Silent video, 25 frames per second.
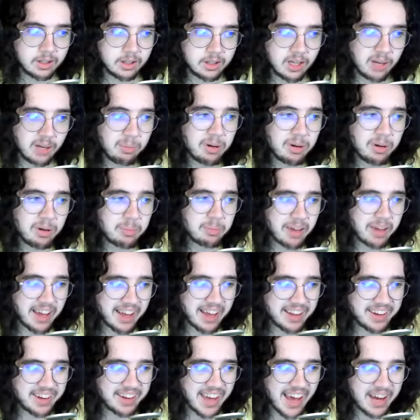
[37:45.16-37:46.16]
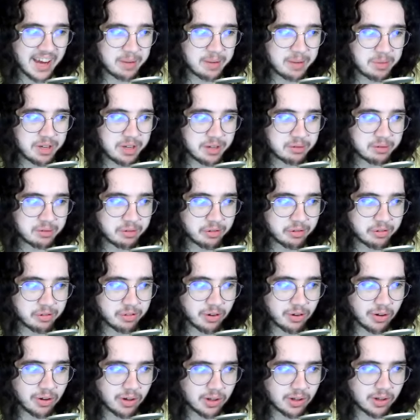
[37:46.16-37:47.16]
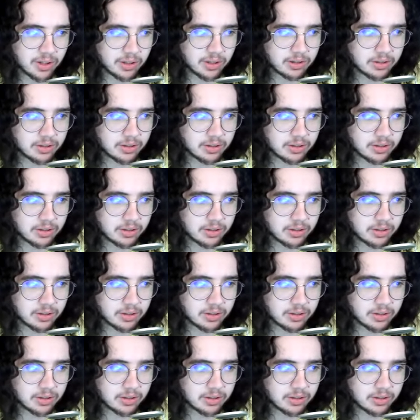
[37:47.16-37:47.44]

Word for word: about an anatomy of a fall?